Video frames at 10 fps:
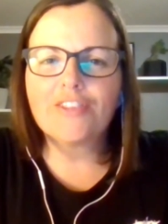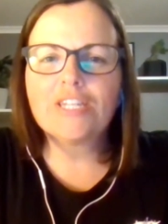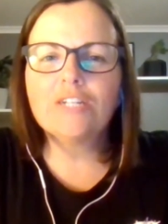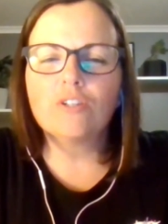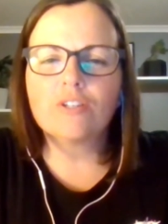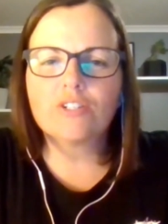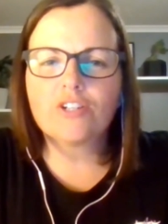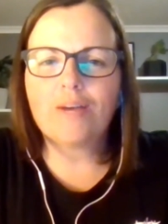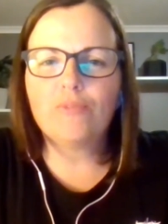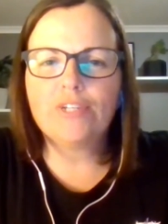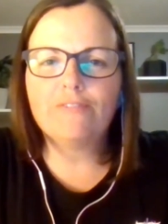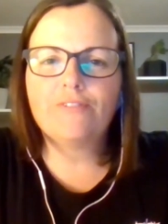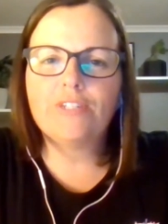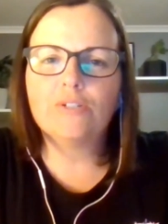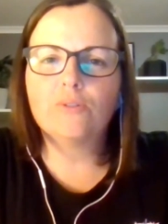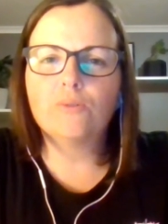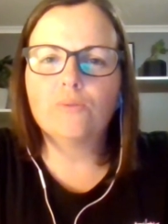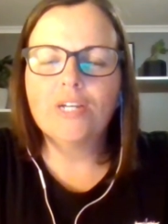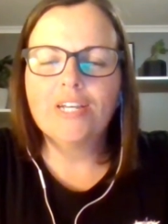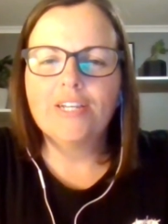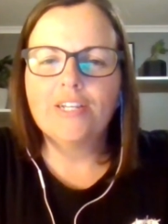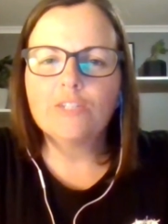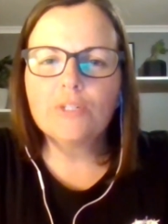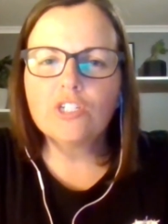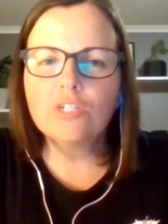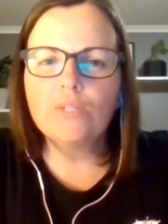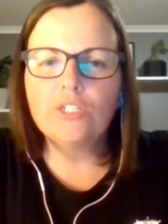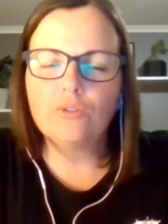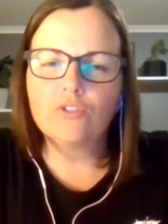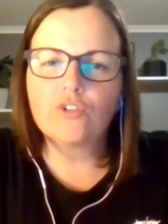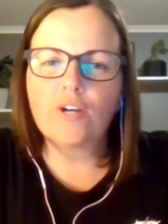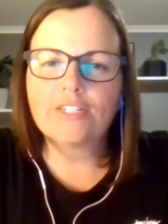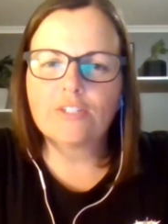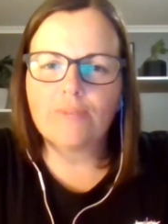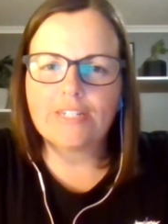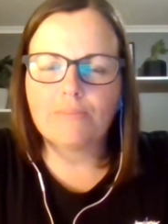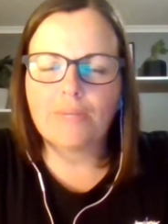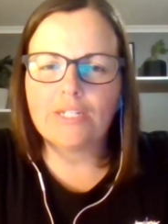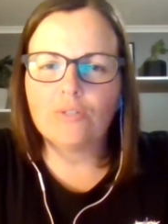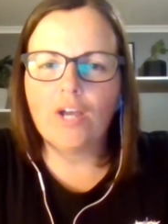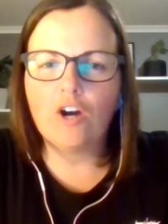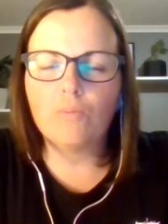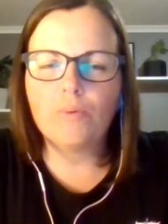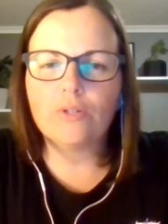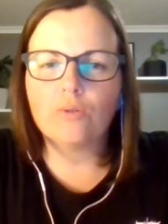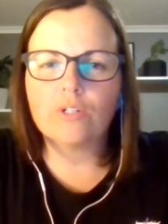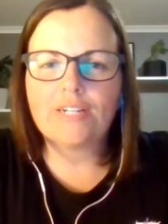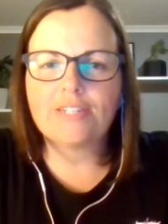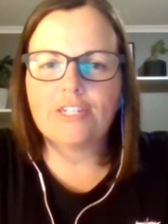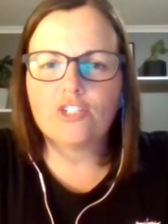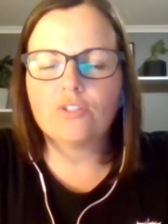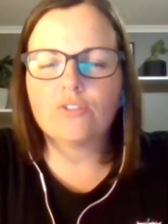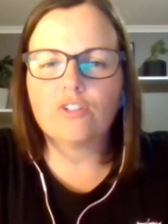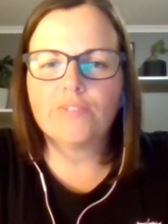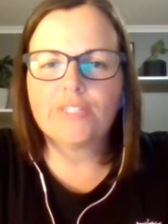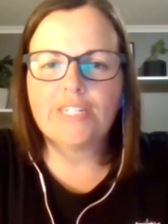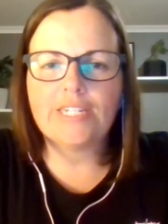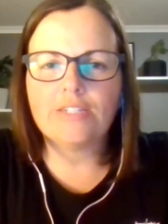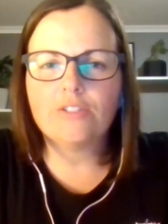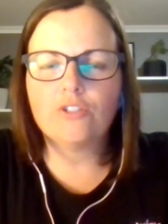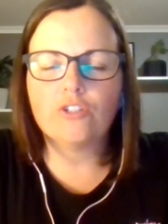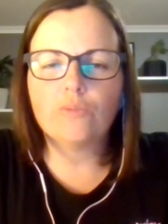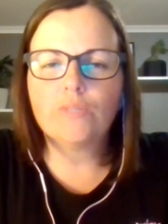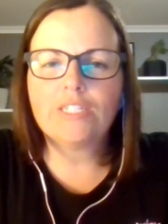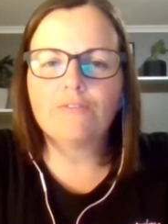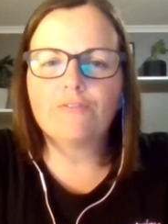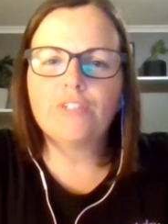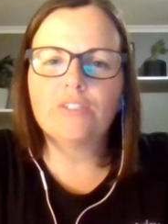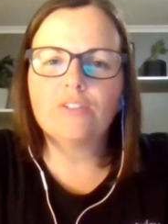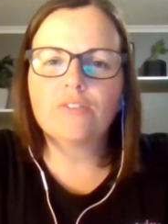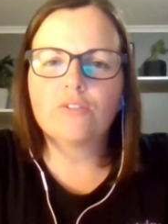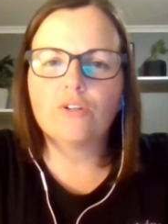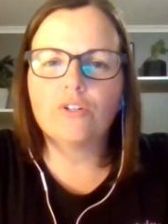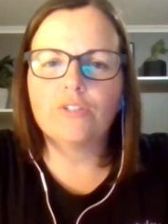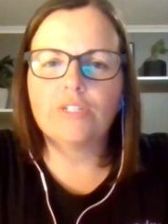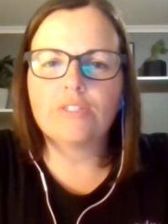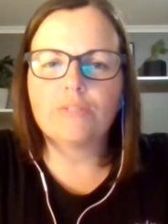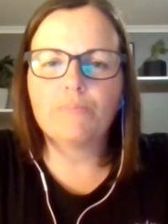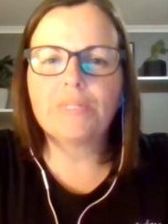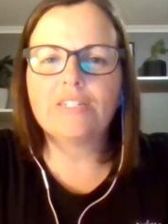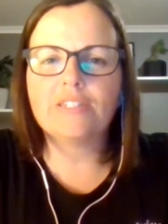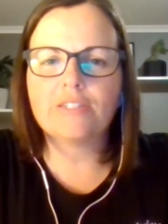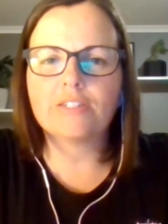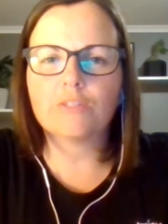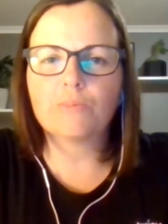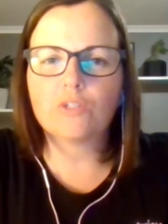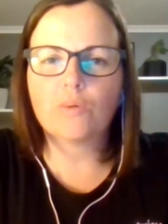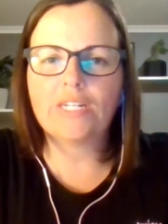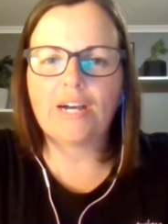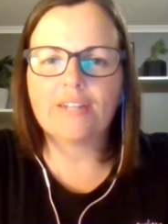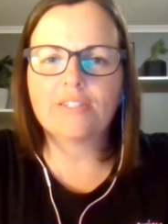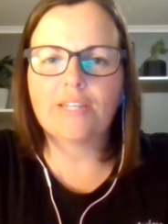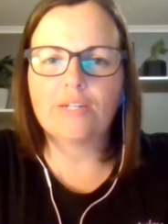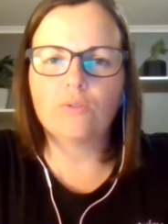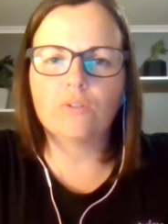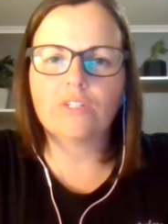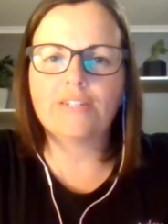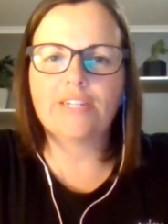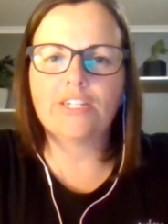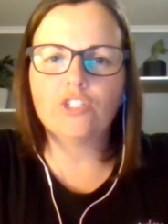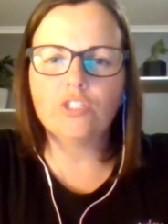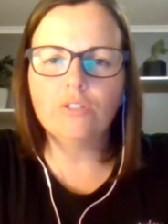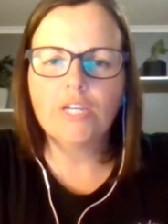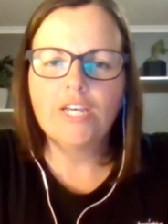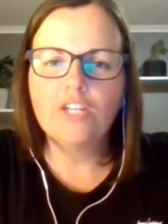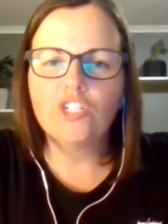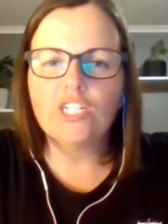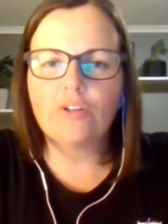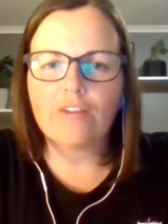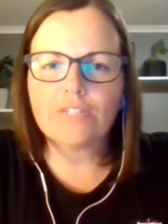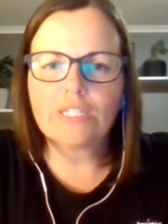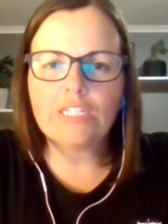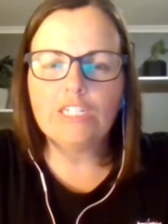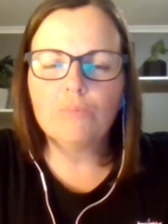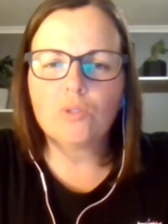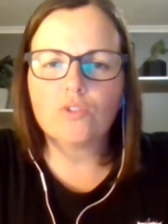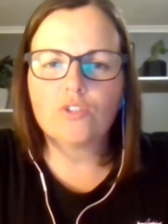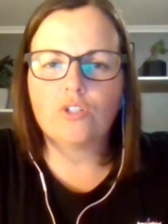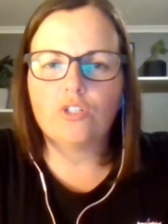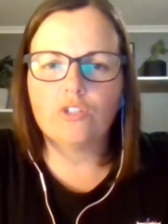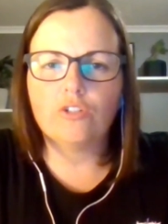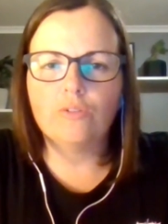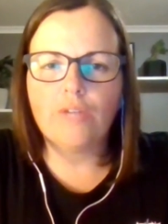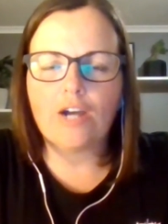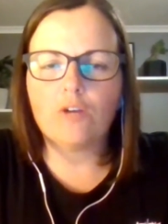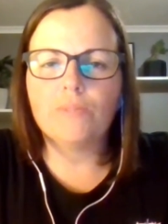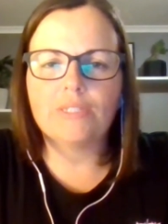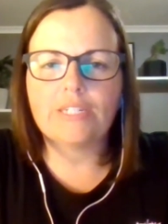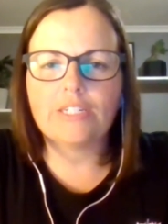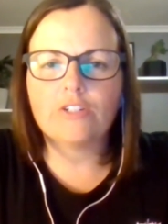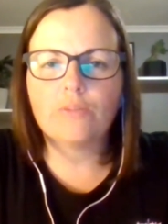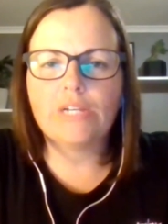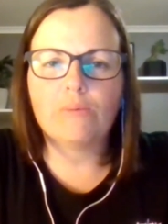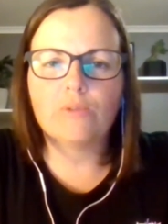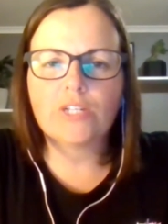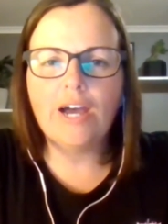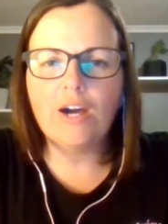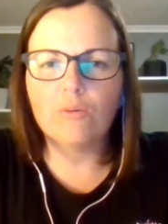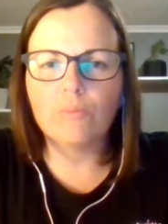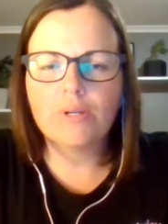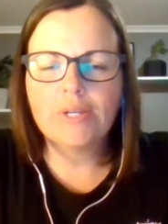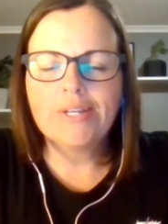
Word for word: I think a lot of the time we feel especially when you're trying to raise money or help an organization that's overseas. You know, we can feel as though there's this big distance between us and that organization geographically, but also, you know, our ability to be able to help.